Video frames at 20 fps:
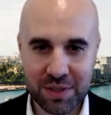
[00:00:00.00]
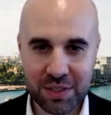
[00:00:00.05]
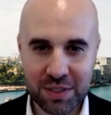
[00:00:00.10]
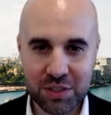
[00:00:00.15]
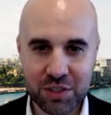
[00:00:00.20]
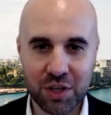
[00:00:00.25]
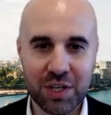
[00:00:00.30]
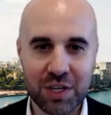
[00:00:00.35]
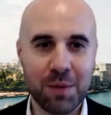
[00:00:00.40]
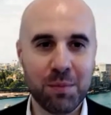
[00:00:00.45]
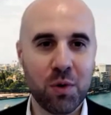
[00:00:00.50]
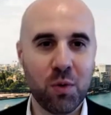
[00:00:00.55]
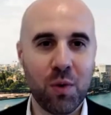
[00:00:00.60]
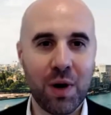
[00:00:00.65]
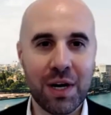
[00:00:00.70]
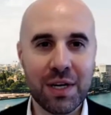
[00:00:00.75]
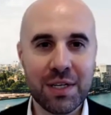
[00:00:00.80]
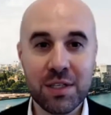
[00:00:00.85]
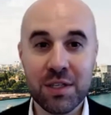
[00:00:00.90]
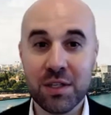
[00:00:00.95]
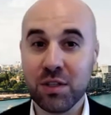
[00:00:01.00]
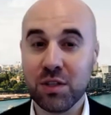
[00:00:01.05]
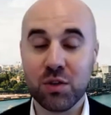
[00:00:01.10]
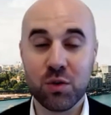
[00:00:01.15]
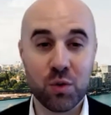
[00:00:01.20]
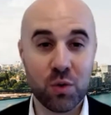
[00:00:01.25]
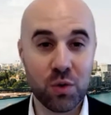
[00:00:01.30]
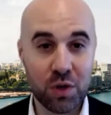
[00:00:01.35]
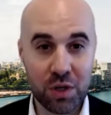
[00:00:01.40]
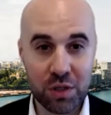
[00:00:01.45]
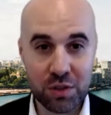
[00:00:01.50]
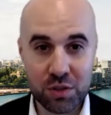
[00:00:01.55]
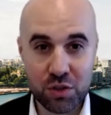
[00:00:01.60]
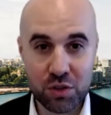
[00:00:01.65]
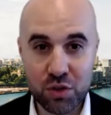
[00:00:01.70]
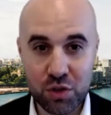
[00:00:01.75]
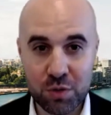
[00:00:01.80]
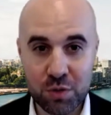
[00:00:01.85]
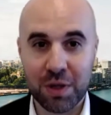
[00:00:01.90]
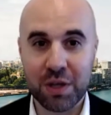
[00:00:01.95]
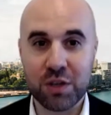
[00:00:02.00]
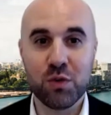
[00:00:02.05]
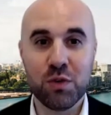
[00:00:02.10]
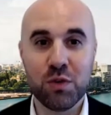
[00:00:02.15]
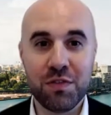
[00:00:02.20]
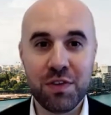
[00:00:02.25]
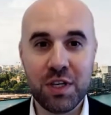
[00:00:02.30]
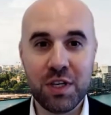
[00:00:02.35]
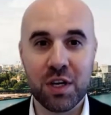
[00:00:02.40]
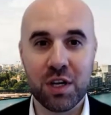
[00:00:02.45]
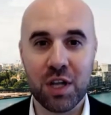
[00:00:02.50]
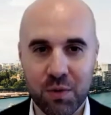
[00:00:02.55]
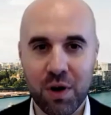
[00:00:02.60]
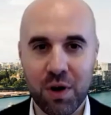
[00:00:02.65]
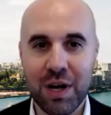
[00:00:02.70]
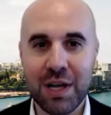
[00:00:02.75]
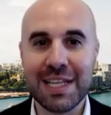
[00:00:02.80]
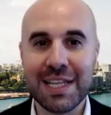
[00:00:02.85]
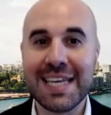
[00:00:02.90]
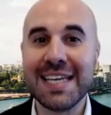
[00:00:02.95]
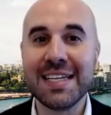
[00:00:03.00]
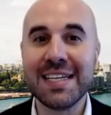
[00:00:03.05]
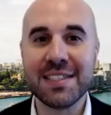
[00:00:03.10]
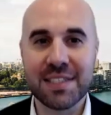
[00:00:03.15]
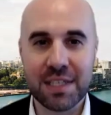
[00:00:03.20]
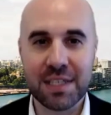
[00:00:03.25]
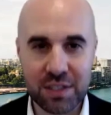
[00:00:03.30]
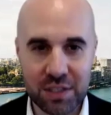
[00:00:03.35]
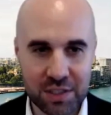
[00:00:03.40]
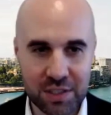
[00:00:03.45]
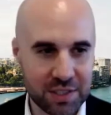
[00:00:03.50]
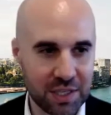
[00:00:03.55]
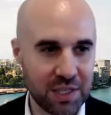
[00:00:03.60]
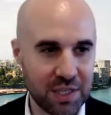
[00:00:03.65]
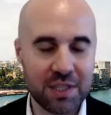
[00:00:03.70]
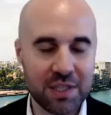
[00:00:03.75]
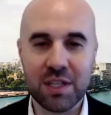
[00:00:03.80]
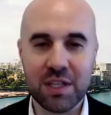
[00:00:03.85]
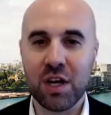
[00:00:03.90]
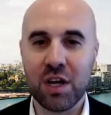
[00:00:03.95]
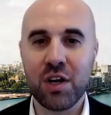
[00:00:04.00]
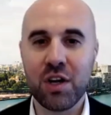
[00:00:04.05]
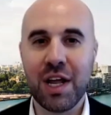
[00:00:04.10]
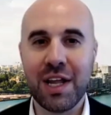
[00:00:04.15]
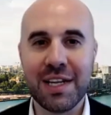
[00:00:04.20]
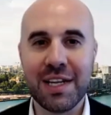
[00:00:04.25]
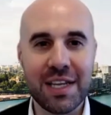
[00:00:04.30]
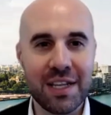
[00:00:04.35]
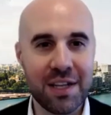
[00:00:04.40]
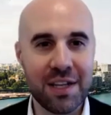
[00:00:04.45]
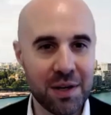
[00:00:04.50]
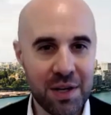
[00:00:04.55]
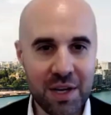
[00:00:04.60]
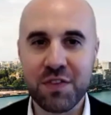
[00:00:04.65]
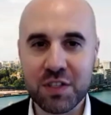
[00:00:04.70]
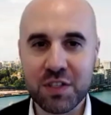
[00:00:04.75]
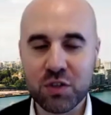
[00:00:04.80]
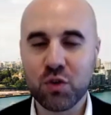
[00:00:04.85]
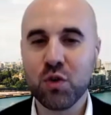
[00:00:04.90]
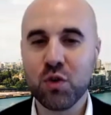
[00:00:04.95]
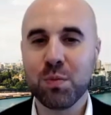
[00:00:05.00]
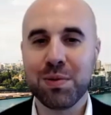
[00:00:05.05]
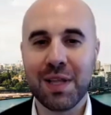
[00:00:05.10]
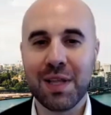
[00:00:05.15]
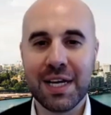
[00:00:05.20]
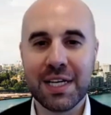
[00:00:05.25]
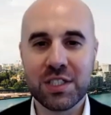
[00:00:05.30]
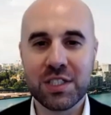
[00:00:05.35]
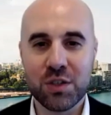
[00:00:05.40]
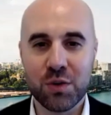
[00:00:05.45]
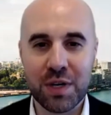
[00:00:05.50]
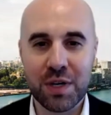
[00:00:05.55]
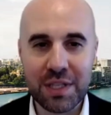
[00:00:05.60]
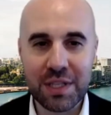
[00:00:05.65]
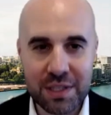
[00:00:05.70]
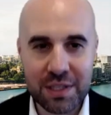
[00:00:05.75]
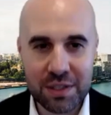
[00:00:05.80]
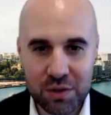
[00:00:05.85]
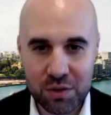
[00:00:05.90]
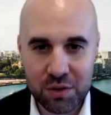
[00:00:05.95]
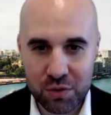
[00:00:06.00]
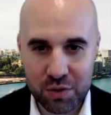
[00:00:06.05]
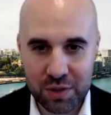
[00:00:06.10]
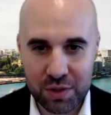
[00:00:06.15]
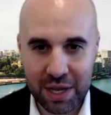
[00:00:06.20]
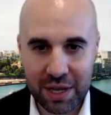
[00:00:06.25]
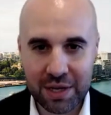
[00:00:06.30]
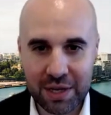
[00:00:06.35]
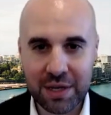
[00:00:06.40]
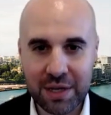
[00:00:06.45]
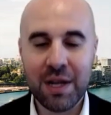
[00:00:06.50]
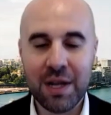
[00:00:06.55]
So number one, do it on Zoom, like do a video, right? Easy, because then I don't need a physical place or anything to do that.